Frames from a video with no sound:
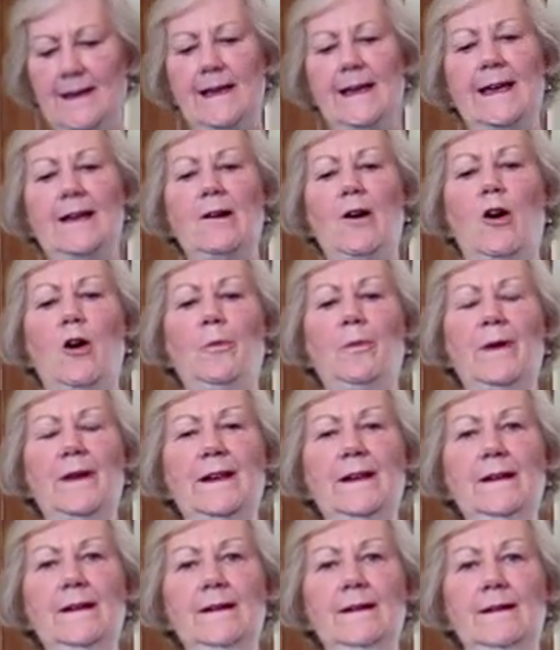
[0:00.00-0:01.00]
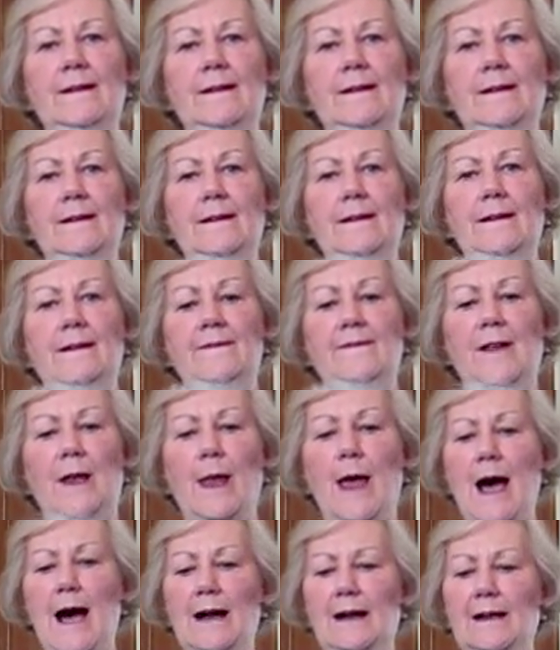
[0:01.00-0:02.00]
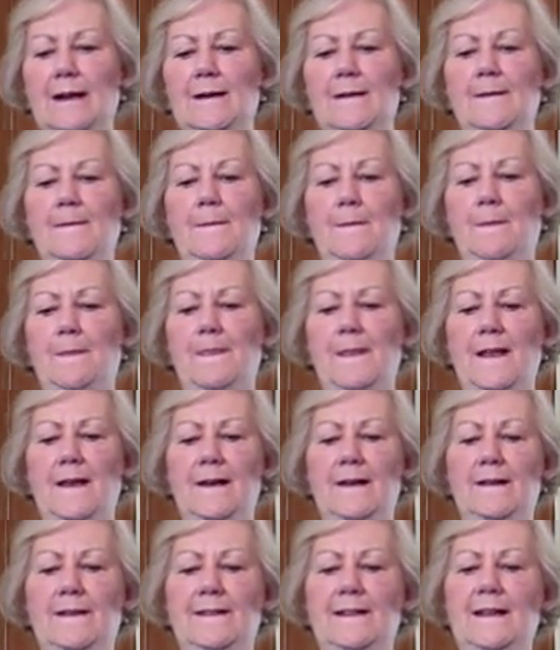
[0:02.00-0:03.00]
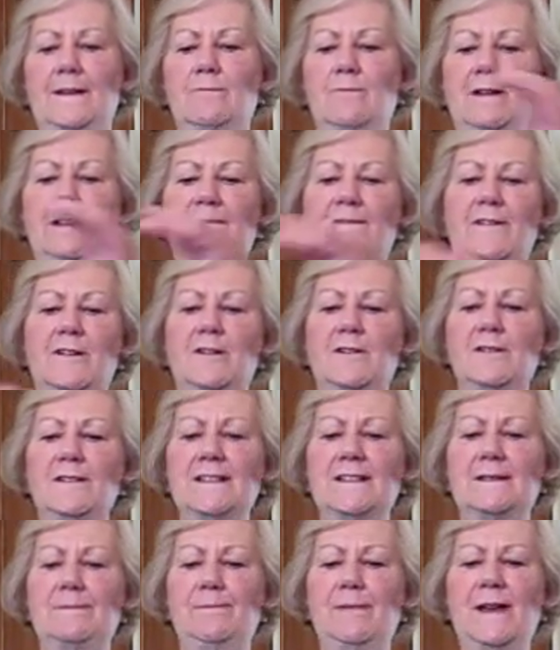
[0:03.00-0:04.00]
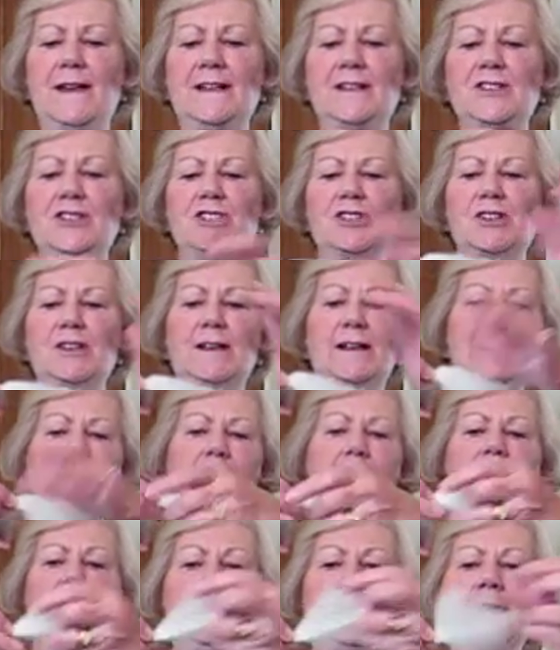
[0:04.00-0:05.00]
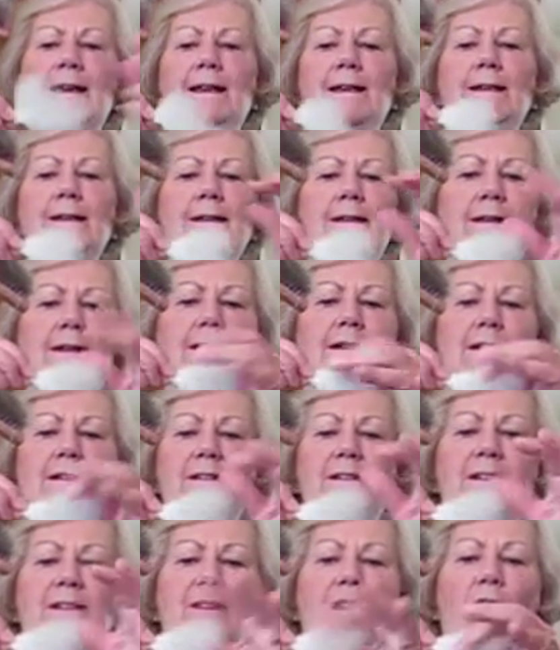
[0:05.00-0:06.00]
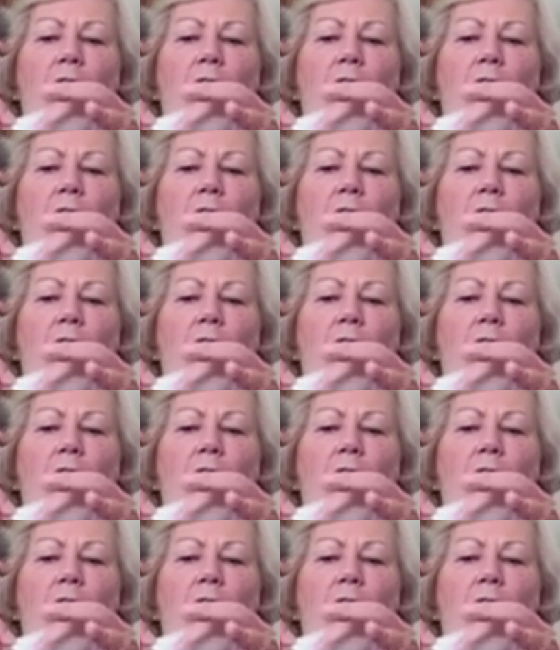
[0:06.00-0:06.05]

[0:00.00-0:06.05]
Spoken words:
and open the lock. Then reverse, pinch in to the